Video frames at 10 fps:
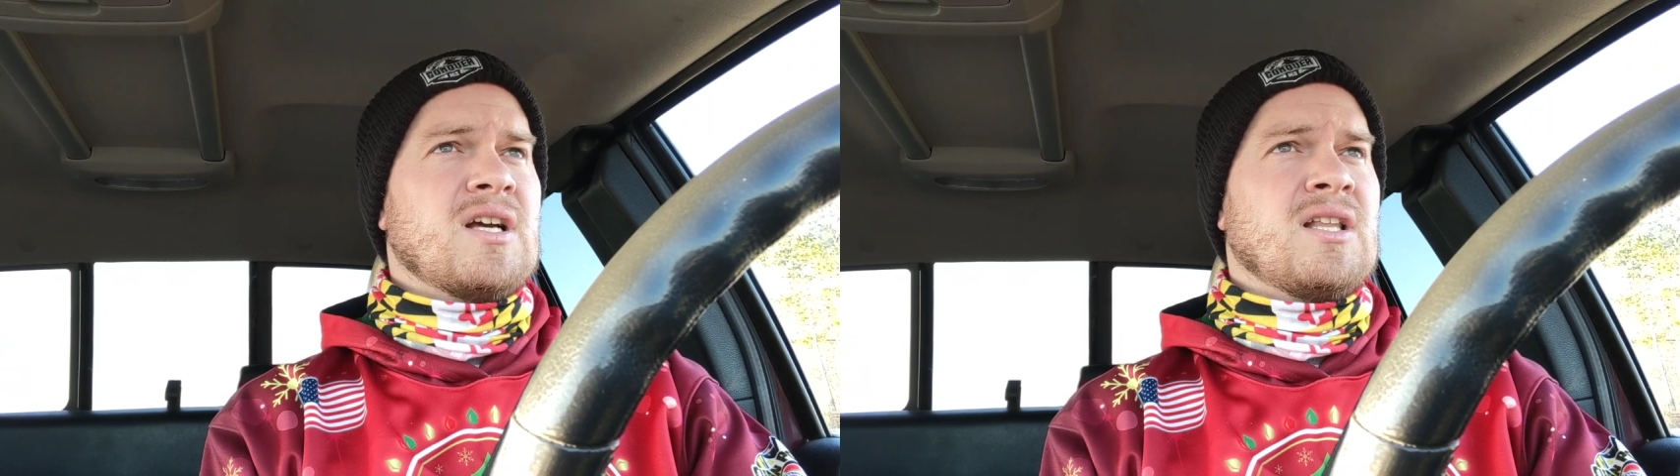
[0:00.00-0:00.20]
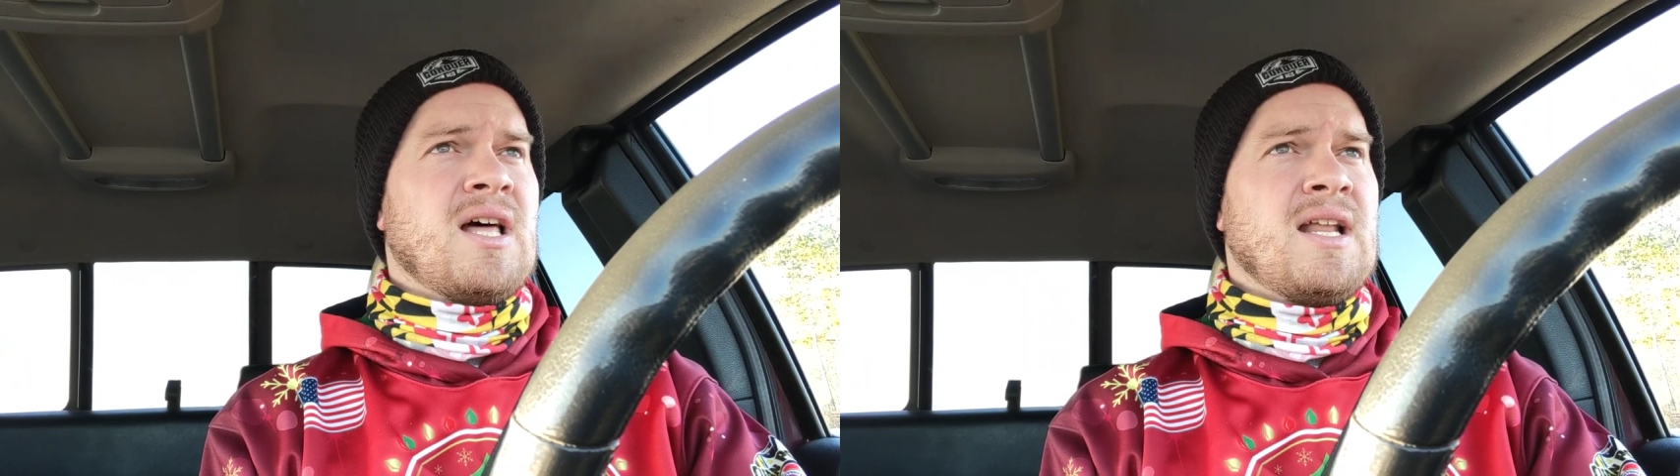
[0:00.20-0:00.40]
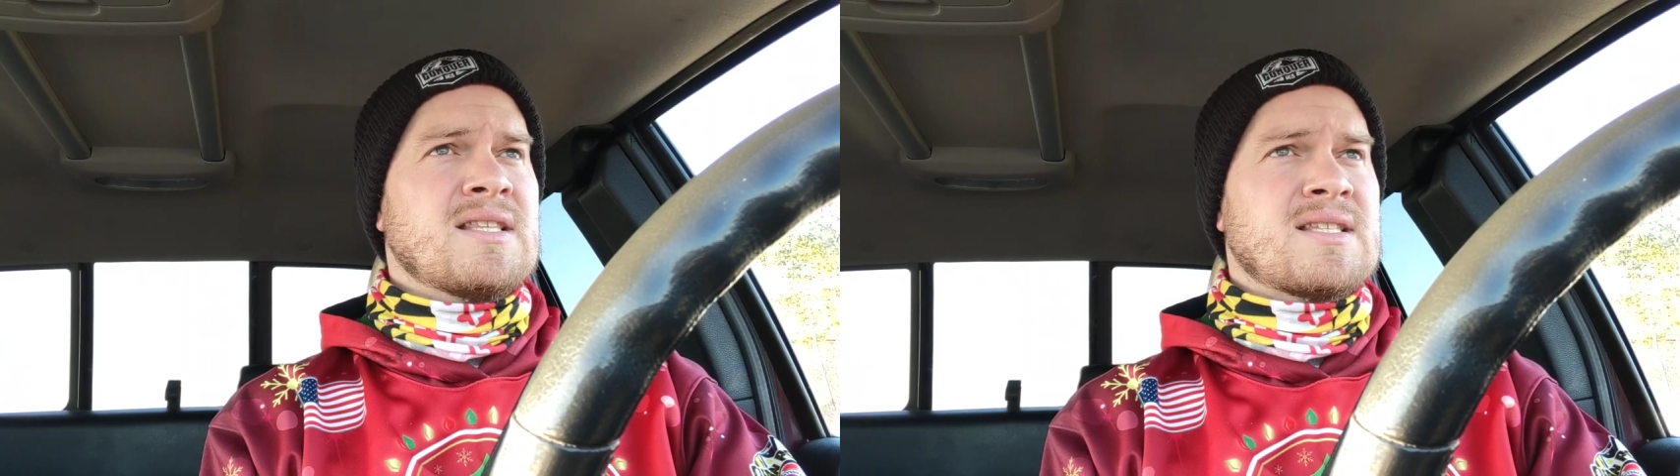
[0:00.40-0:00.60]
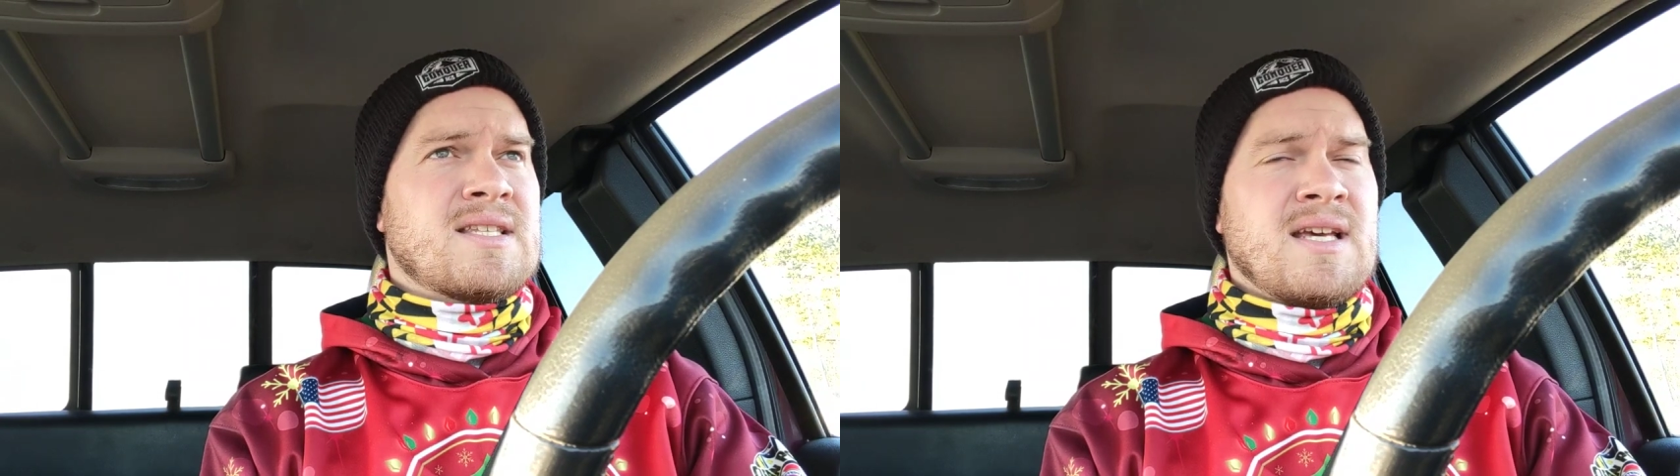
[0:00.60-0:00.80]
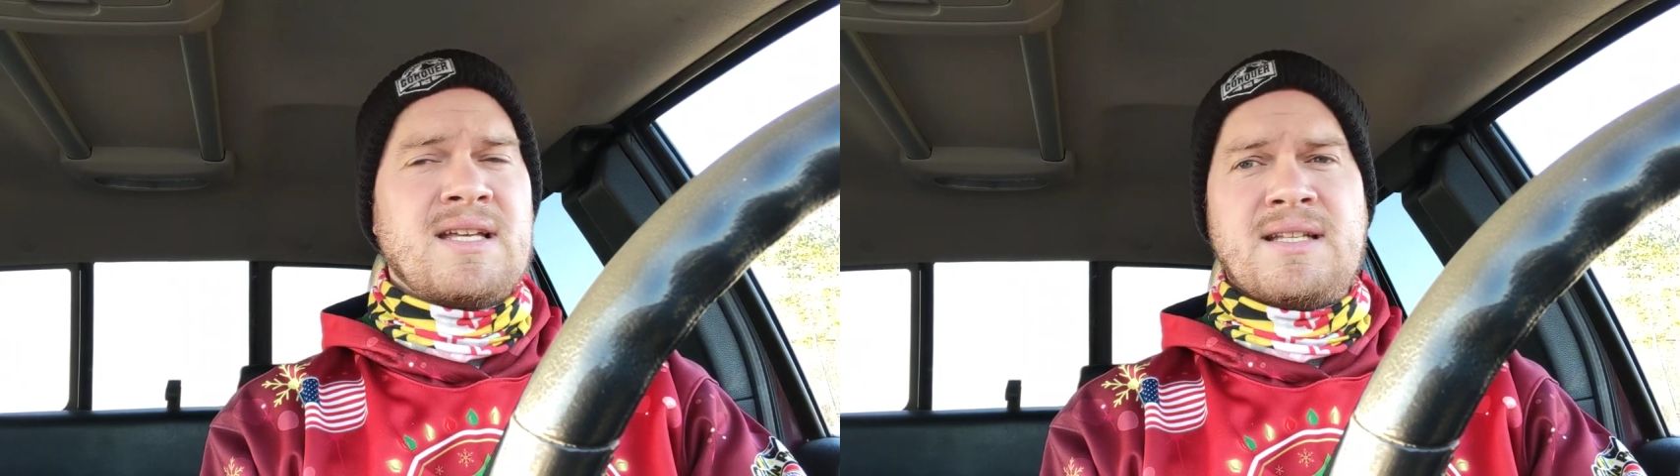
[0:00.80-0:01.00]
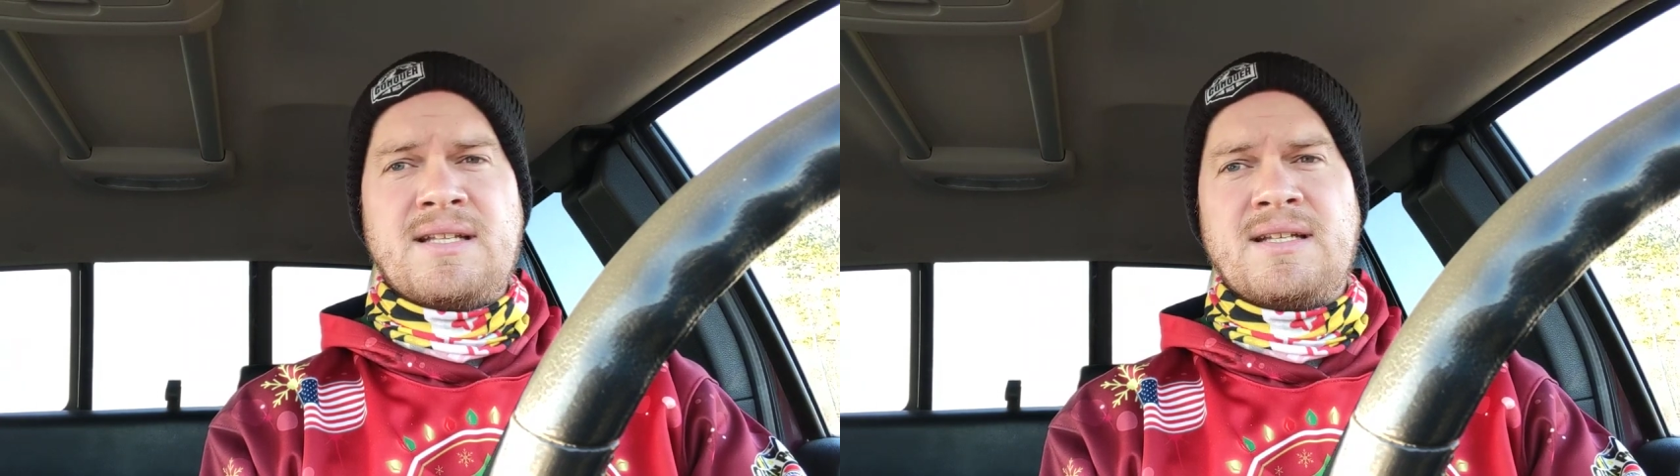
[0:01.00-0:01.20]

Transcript: let it sit,